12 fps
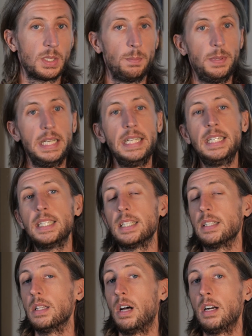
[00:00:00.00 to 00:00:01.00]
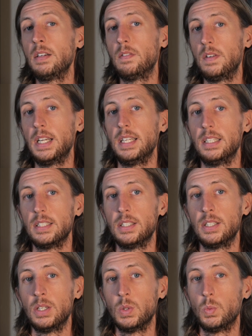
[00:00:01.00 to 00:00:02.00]
you're competing in a long event,
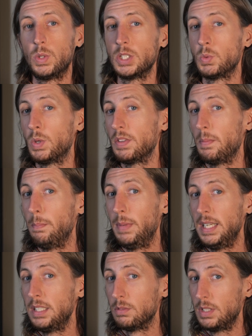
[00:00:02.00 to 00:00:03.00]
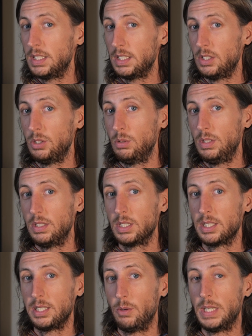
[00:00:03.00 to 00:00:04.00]
what is one of the main reasons you
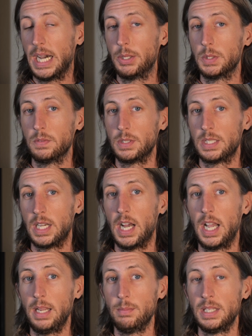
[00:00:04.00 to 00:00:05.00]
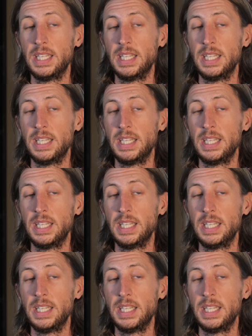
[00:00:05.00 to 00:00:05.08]
slow down over time?